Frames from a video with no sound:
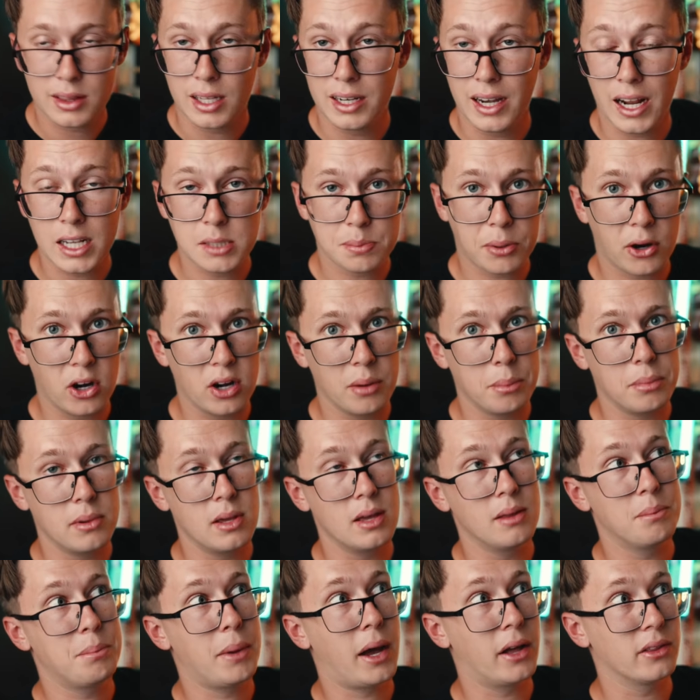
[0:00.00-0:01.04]
The nice part
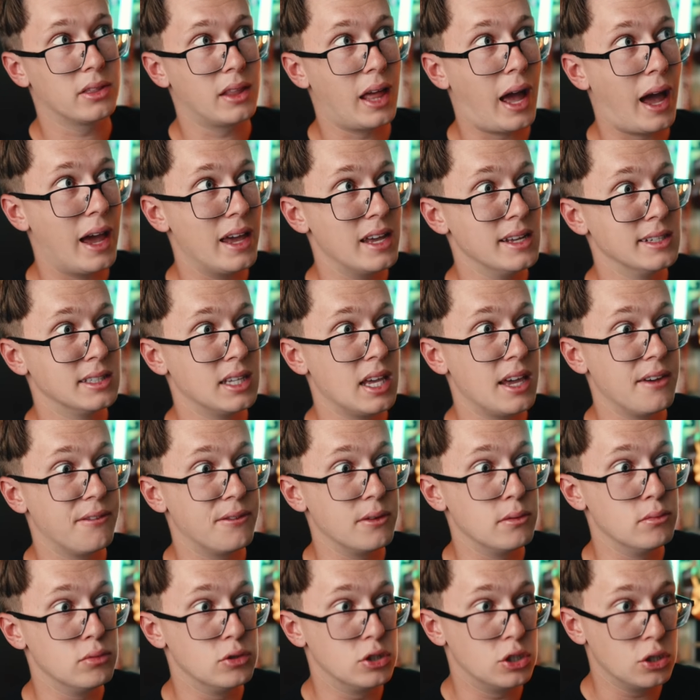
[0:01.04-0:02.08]
about that is if
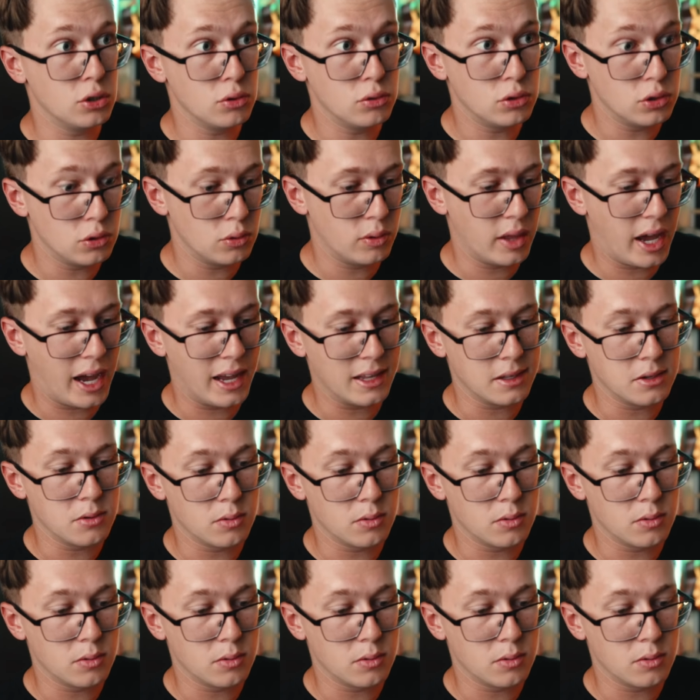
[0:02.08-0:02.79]
you do that,